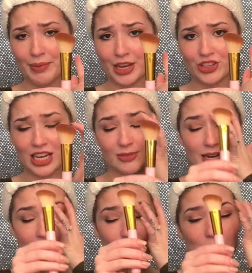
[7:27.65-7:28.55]
BH
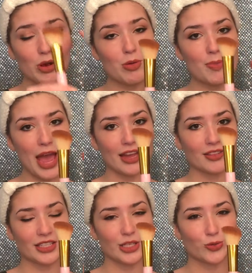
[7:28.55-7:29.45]
Cosmetics, so I will be
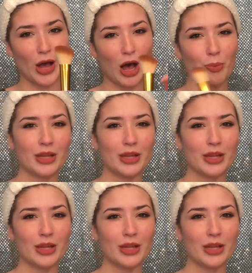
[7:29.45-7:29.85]
packing this as well,